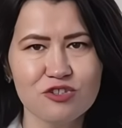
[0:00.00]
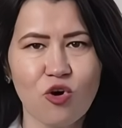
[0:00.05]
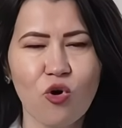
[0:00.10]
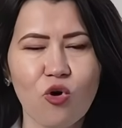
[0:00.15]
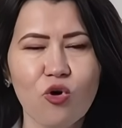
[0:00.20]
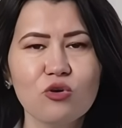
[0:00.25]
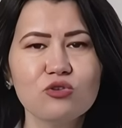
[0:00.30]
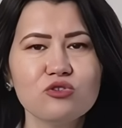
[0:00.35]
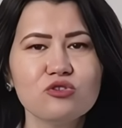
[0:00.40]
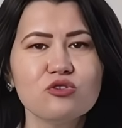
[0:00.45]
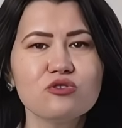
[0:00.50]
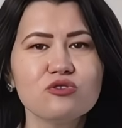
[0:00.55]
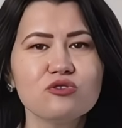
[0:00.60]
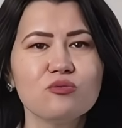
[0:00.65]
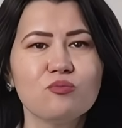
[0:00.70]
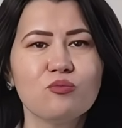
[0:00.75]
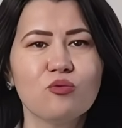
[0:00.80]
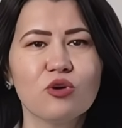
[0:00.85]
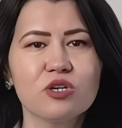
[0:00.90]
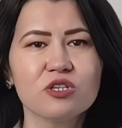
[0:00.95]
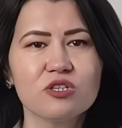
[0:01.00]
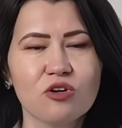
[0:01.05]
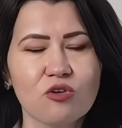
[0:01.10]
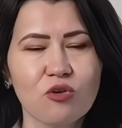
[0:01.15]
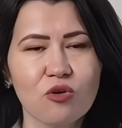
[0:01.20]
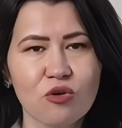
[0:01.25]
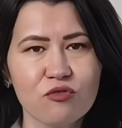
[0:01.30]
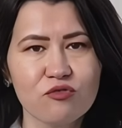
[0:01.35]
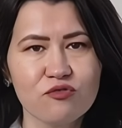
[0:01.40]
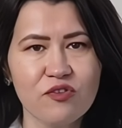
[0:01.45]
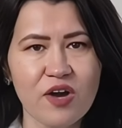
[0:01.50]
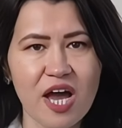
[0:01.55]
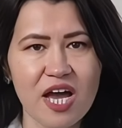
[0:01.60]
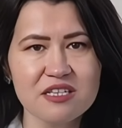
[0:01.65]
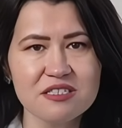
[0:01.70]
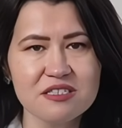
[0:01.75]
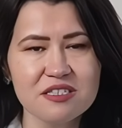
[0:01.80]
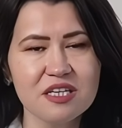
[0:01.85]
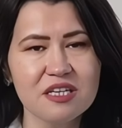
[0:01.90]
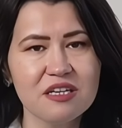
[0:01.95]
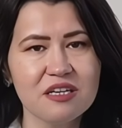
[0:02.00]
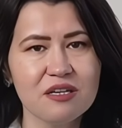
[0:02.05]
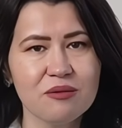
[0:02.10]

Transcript: also support the role of fasting